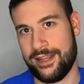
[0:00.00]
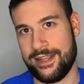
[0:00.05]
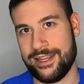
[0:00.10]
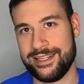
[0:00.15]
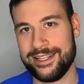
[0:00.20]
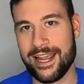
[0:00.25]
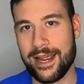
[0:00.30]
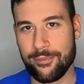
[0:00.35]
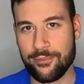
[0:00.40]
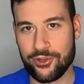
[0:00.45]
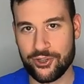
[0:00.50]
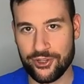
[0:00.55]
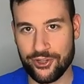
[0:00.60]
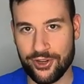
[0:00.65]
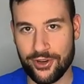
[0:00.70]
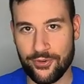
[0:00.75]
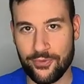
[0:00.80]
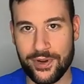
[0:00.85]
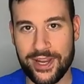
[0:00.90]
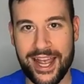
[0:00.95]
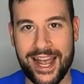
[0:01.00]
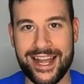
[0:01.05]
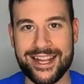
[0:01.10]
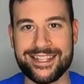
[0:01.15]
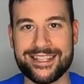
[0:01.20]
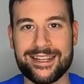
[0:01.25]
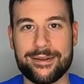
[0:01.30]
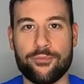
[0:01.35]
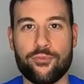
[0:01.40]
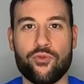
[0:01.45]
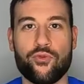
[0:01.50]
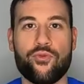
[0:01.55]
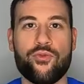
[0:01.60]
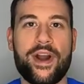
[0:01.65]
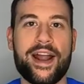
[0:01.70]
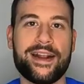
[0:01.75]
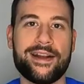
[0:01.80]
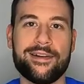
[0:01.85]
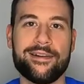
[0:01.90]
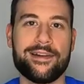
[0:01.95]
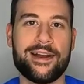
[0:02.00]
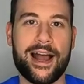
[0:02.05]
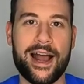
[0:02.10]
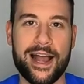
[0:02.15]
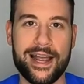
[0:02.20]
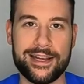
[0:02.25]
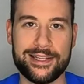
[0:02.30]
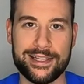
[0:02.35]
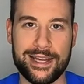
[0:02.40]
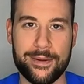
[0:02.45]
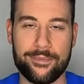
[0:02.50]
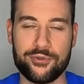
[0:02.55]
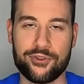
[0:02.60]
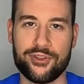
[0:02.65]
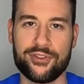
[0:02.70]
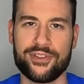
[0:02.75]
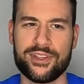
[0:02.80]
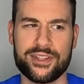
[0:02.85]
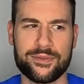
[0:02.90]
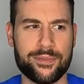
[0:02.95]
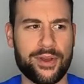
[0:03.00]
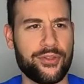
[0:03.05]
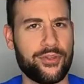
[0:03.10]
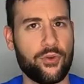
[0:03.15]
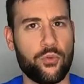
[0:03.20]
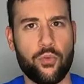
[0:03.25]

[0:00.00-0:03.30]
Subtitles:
The temperature, we had some record high temperatures this month.